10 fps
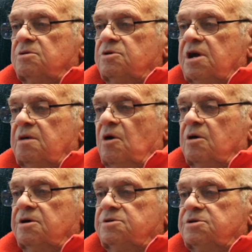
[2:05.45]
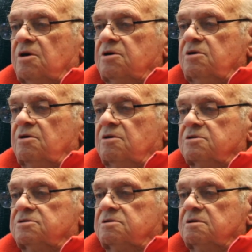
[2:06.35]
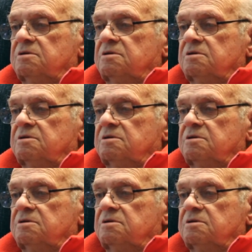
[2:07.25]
"Okay, Monk, it's all yours."